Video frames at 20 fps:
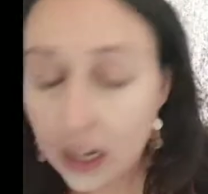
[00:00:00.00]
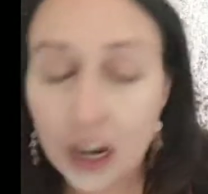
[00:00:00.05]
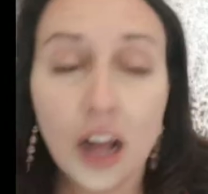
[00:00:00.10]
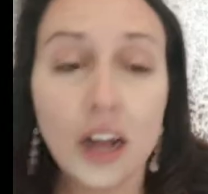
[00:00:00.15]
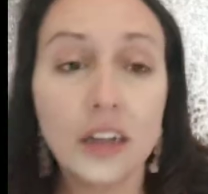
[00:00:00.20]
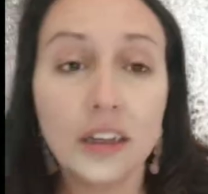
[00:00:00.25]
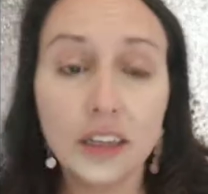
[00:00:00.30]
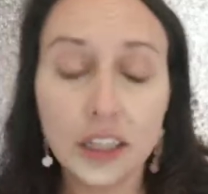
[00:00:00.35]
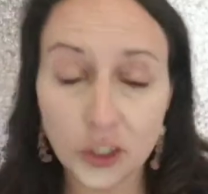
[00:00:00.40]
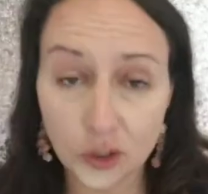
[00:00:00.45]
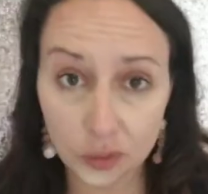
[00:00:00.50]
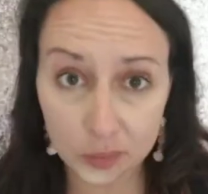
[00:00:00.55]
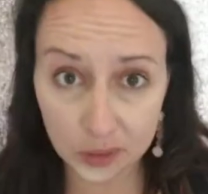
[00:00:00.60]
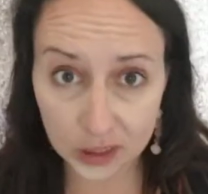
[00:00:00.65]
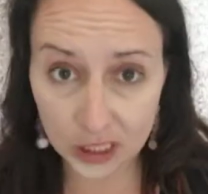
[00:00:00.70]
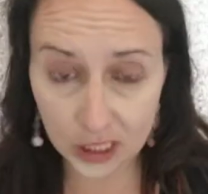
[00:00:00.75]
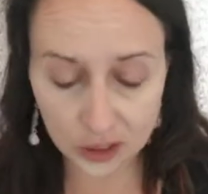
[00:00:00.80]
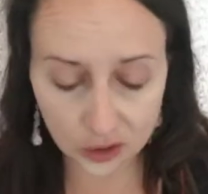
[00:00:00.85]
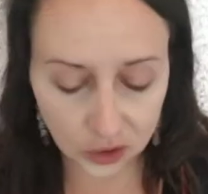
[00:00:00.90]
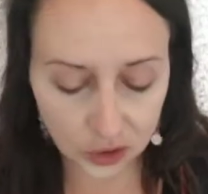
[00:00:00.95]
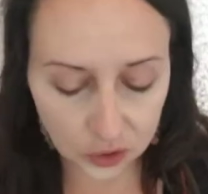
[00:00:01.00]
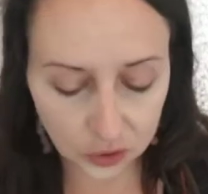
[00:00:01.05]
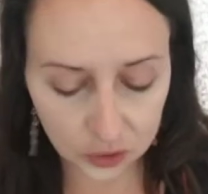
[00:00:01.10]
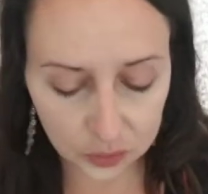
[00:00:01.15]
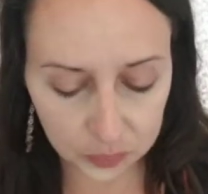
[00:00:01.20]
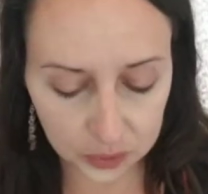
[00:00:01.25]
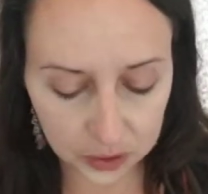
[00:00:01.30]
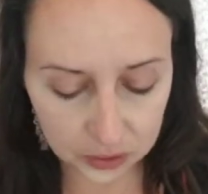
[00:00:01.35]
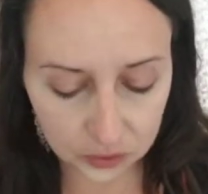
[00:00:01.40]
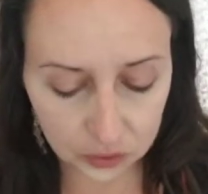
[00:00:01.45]
And honestly, normally I do
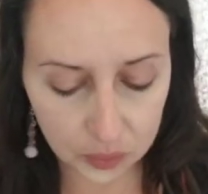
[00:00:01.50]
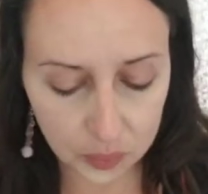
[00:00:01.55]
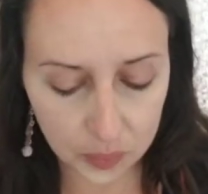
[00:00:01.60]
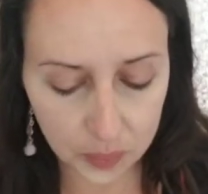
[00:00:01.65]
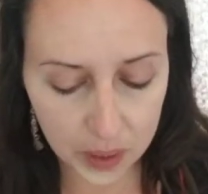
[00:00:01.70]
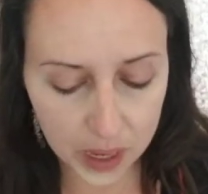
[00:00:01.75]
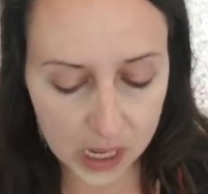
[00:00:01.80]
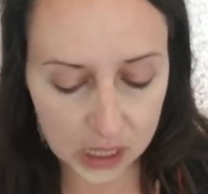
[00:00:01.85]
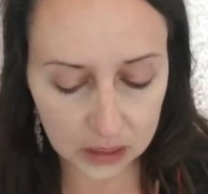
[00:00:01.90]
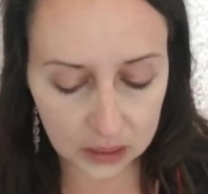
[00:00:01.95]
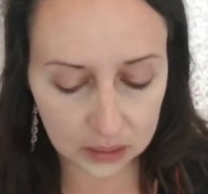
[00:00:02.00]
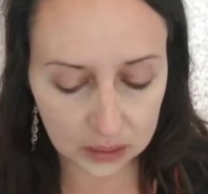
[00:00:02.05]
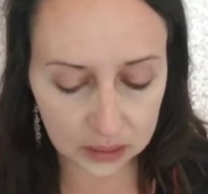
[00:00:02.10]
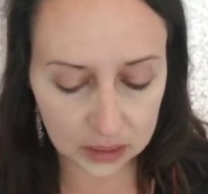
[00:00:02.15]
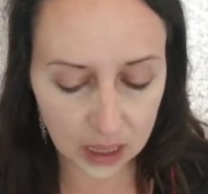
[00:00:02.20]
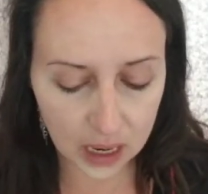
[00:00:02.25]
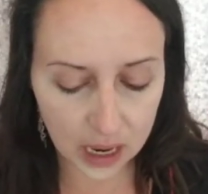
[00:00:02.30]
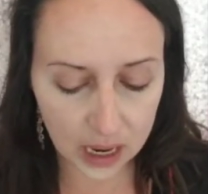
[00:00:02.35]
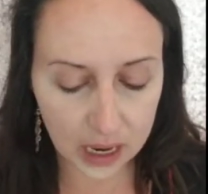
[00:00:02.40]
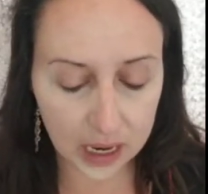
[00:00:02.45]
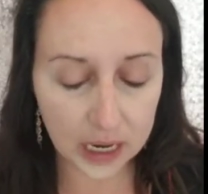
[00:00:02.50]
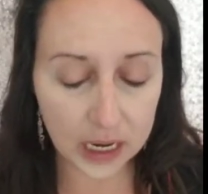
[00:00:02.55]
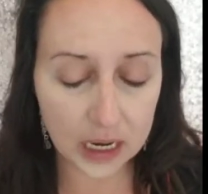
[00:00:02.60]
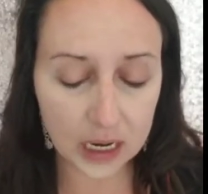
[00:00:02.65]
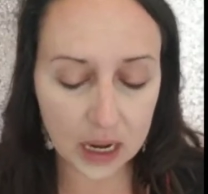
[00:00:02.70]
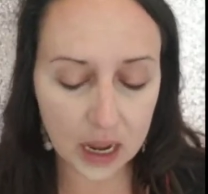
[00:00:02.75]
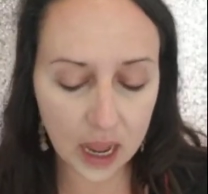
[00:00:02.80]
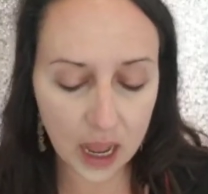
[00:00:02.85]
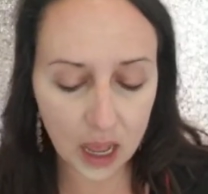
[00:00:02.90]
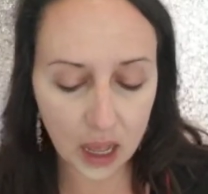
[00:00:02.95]
use a brush, but
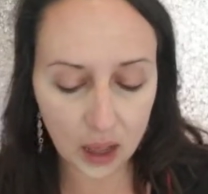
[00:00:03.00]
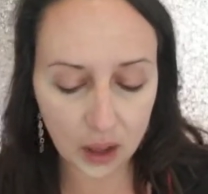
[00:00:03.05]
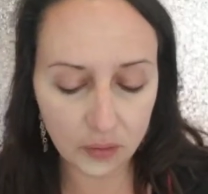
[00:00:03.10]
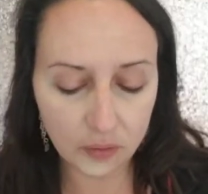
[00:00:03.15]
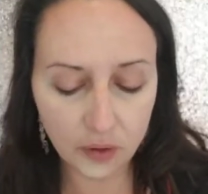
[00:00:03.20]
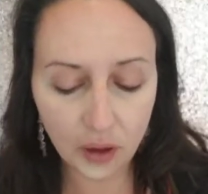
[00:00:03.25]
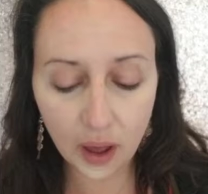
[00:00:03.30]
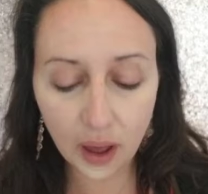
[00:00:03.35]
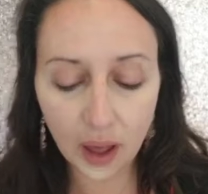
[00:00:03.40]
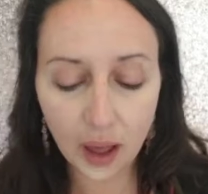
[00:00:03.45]
I have